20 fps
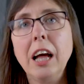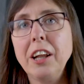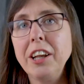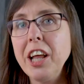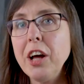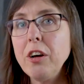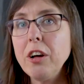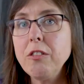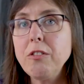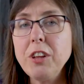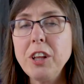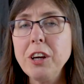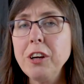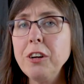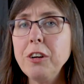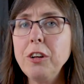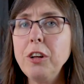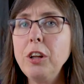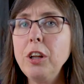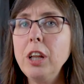Now, a
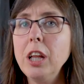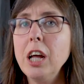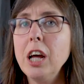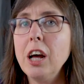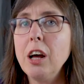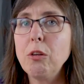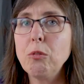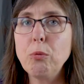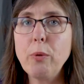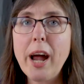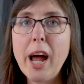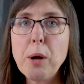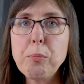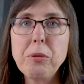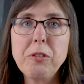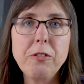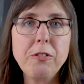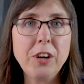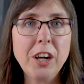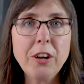vehicle wrap
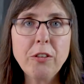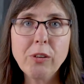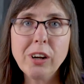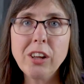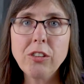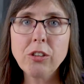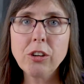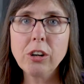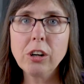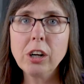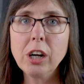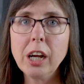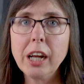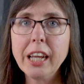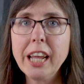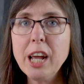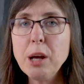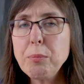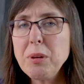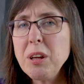fundraiser
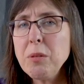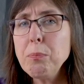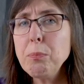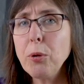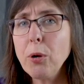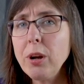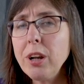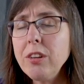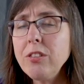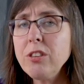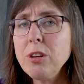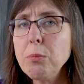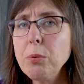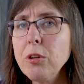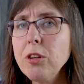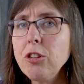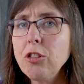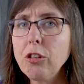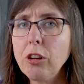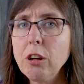can be pretty simple
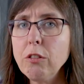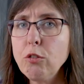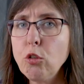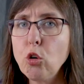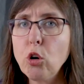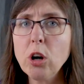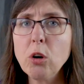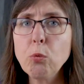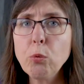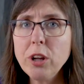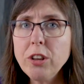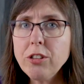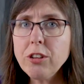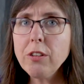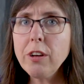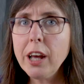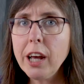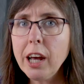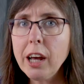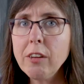and straightforward once
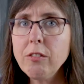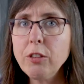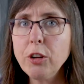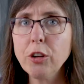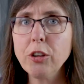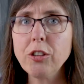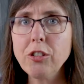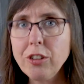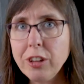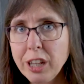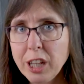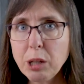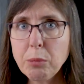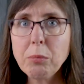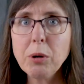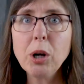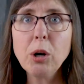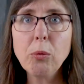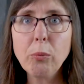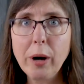you have your
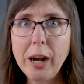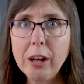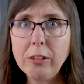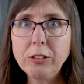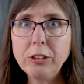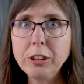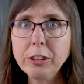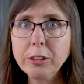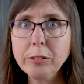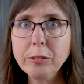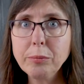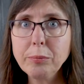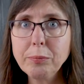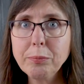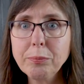team around you.